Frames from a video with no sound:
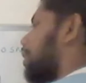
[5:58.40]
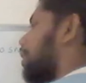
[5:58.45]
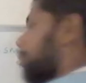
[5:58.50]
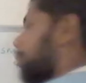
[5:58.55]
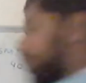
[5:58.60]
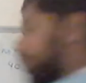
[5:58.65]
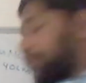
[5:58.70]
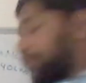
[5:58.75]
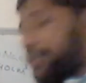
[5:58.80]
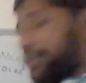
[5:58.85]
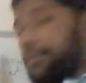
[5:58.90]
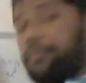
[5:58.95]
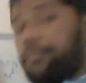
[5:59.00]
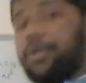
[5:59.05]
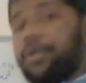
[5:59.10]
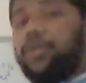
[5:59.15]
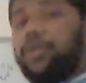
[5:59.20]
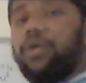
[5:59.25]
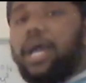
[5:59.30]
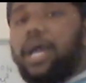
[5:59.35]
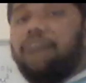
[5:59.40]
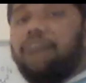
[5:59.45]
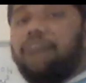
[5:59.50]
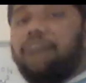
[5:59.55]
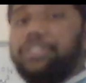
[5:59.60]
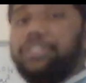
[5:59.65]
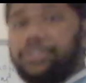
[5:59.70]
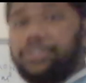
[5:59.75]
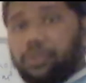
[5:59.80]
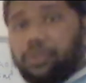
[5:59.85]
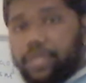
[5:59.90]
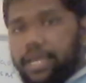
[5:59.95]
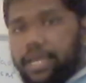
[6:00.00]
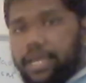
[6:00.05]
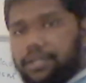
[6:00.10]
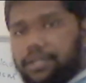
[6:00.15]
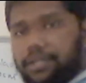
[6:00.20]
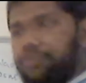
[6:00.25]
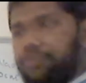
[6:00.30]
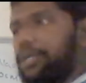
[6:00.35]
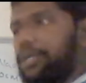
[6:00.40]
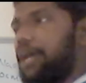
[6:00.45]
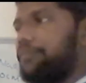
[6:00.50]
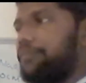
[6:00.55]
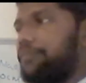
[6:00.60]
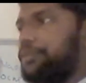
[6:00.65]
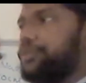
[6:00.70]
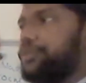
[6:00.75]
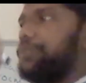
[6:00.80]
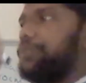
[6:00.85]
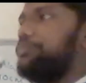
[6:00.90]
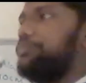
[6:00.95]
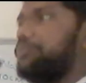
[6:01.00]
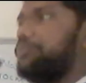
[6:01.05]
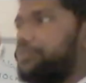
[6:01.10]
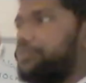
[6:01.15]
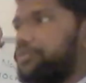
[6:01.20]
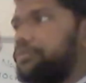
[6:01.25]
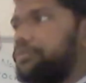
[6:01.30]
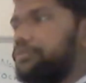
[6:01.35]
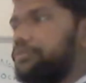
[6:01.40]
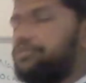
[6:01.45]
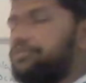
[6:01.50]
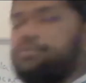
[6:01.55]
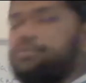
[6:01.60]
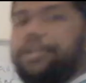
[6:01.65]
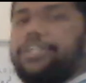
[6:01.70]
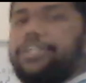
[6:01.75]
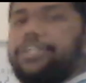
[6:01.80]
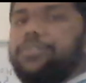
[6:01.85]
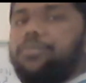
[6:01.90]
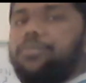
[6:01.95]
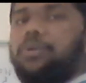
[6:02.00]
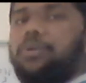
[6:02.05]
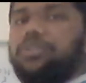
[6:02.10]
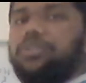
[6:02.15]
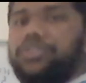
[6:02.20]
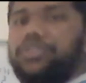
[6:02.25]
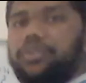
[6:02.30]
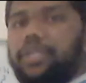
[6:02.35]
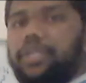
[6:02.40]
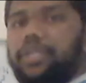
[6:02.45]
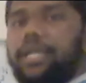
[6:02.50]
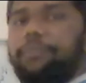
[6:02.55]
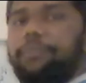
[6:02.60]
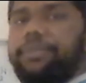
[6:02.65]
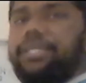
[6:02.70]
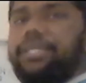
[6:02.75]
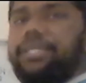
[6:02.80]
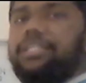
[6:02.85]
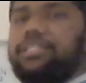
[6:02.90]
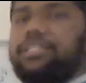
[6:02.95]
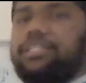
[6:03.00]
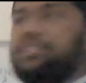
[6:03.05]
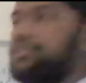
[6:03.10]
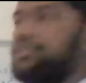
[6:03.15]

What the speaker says: But remember, you have to show that. You have to very small show that pH is